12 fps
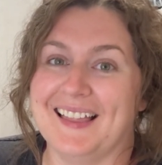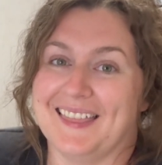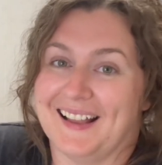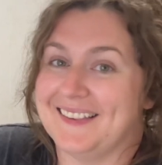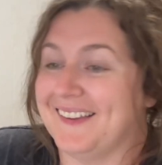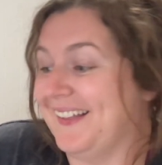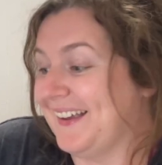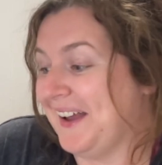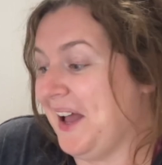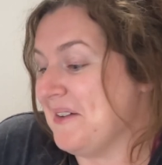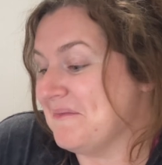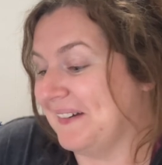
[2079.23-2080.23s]
that's all I
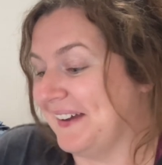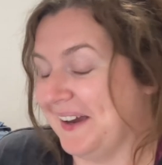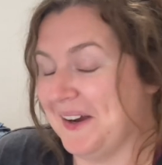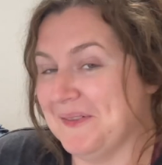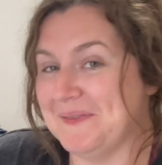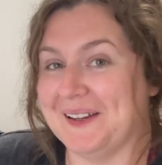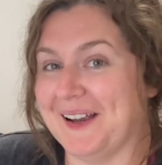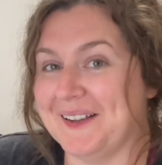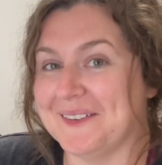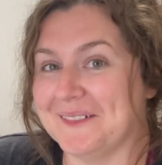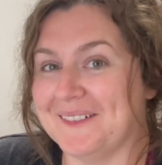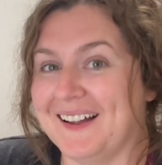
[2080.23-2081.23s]
got. But I hope you
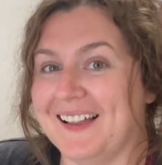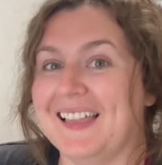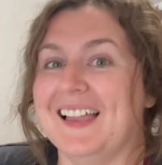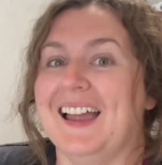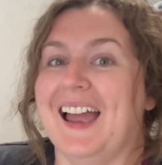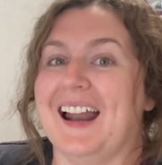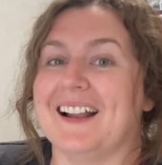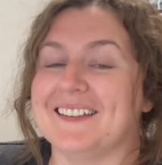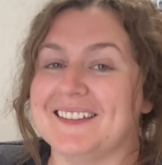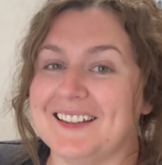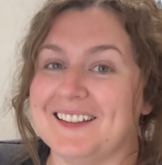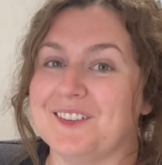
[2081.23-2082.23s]
guys are well, and I'll
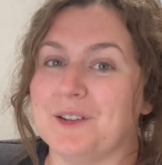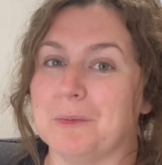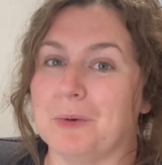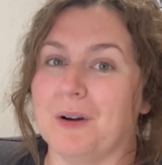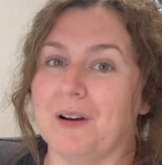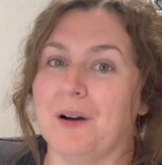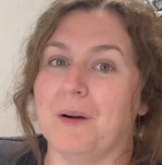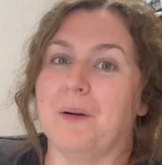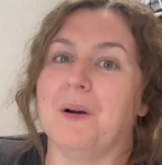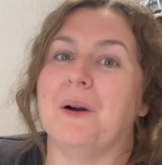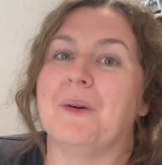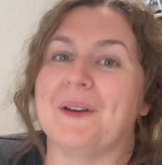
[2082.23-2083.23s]
see you tomorrow
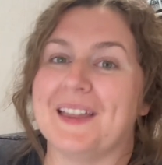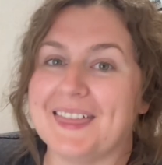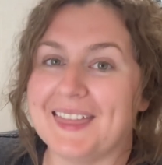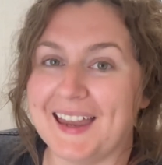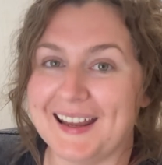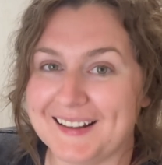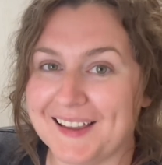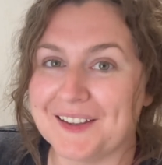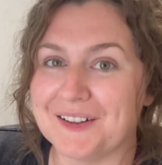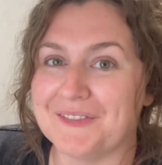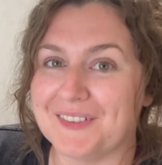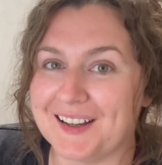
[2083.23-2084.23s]
with
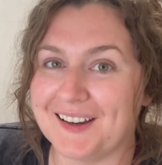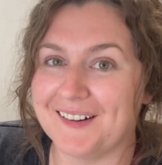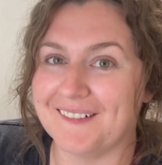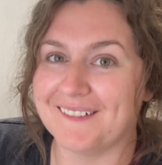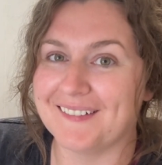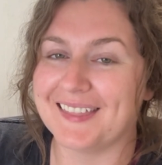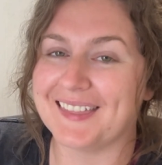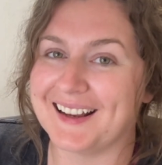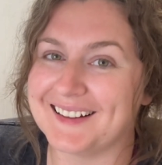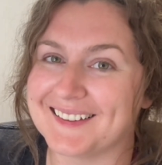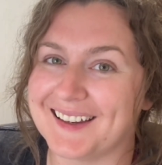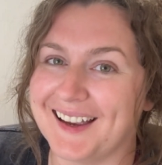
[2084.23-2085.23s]
another video.
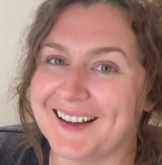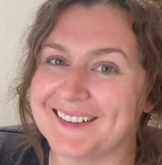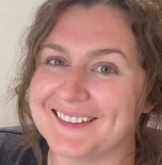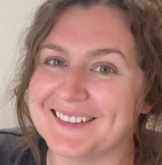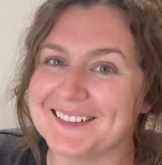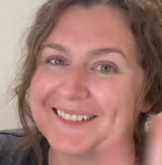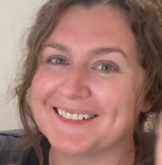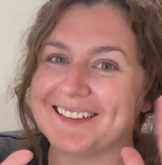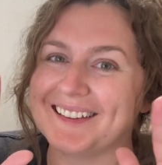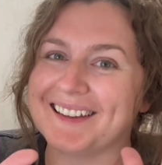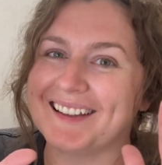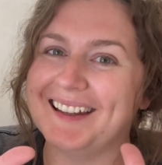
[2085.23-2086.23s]
Thanks, guys.
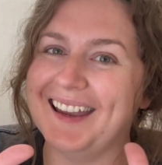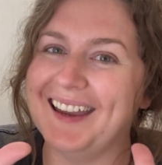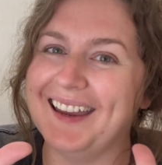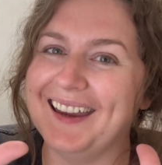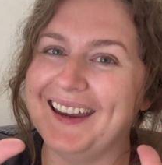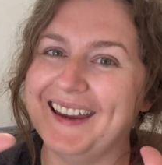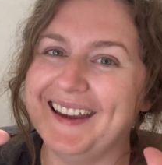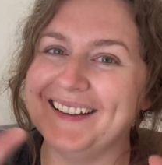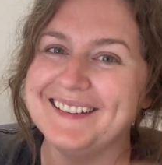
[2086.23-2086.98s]
Good night.